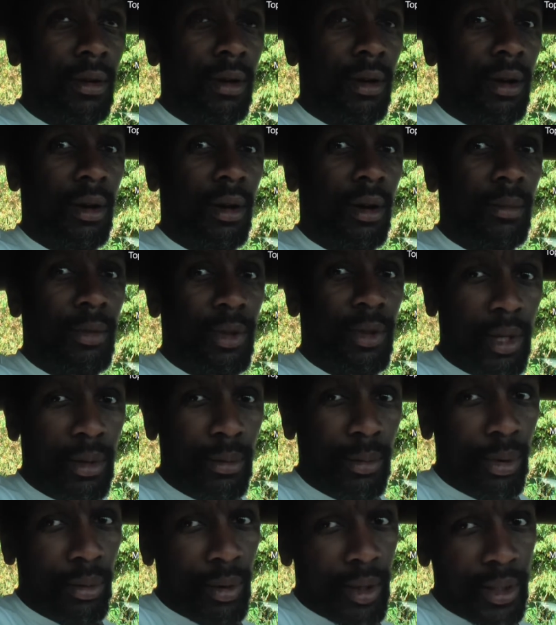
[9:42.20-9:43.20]
I'm
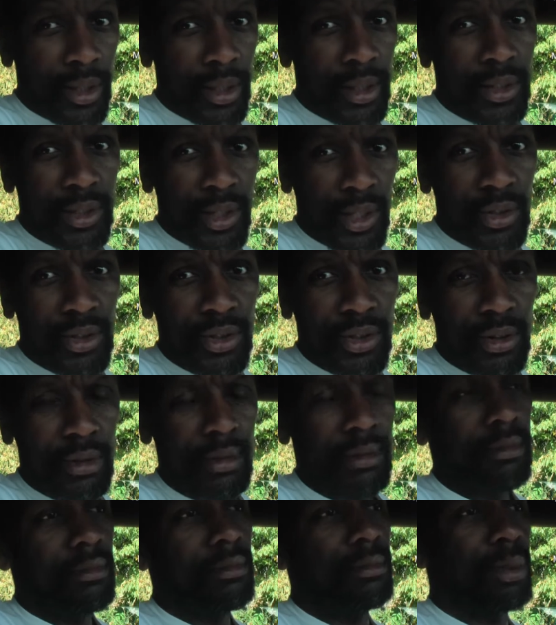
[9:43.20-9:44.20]
thinking more about the extension,
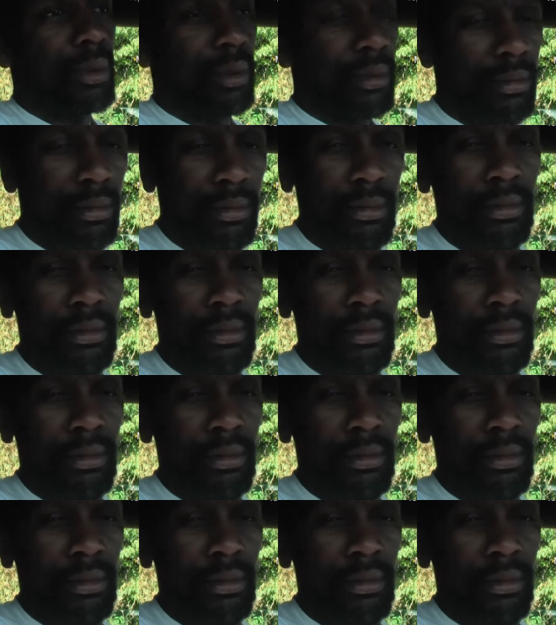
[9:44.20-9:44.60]
but